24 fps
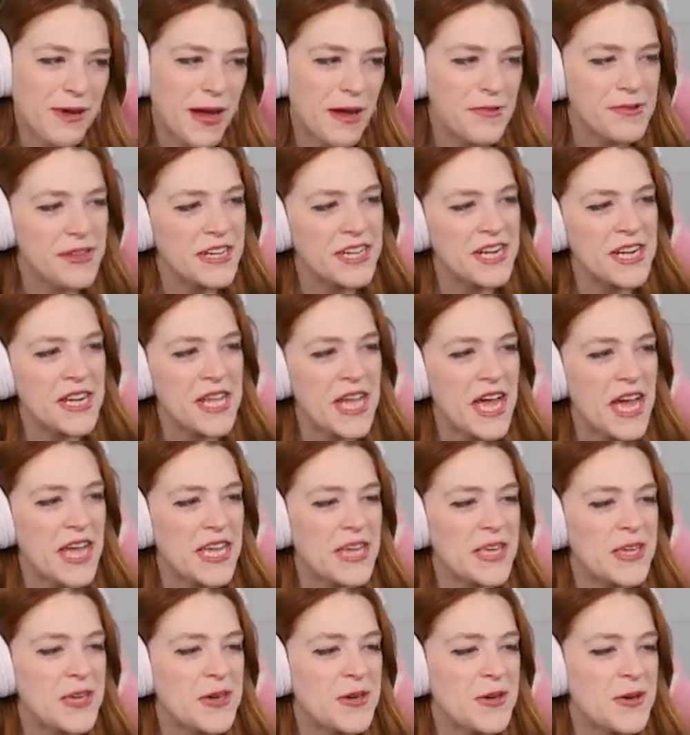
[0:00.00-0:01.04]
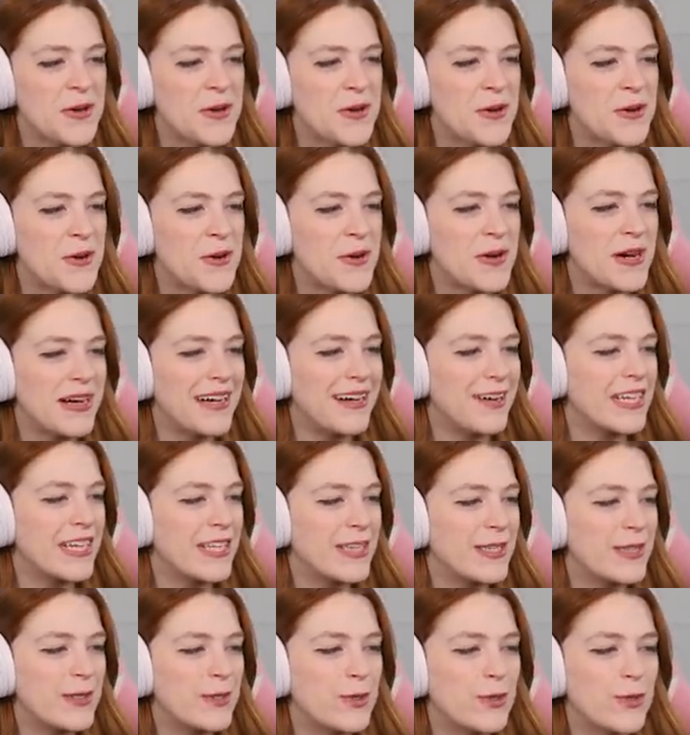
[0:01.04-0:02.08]
Mom can get you
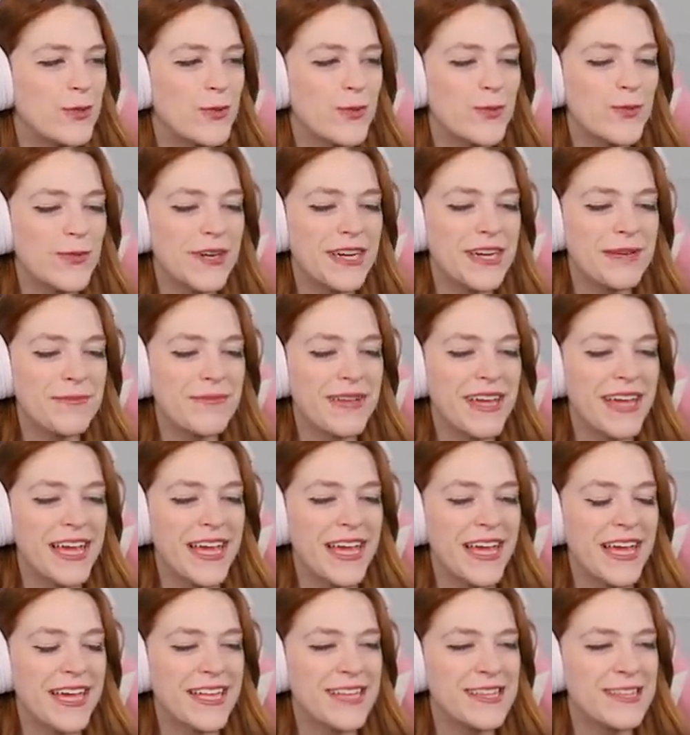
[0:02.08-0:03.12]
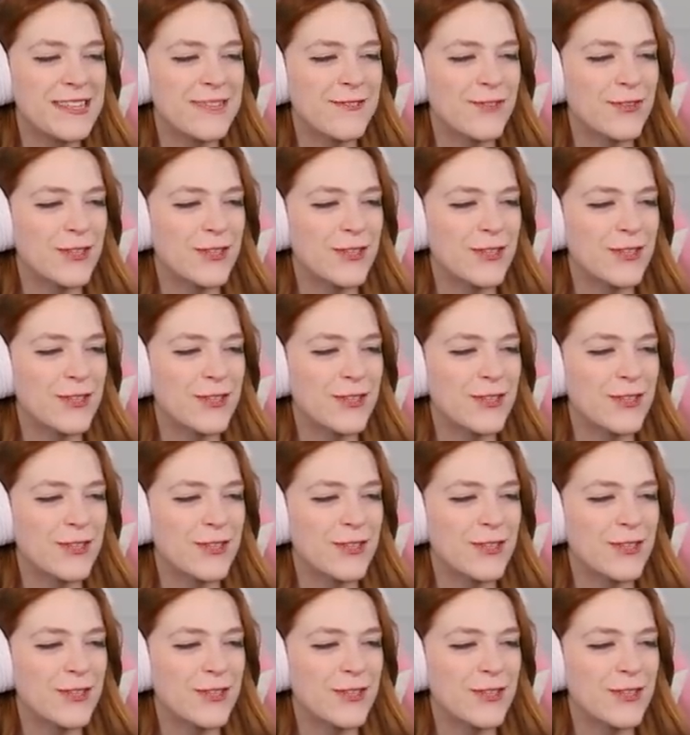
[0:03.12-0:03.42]
daily treatments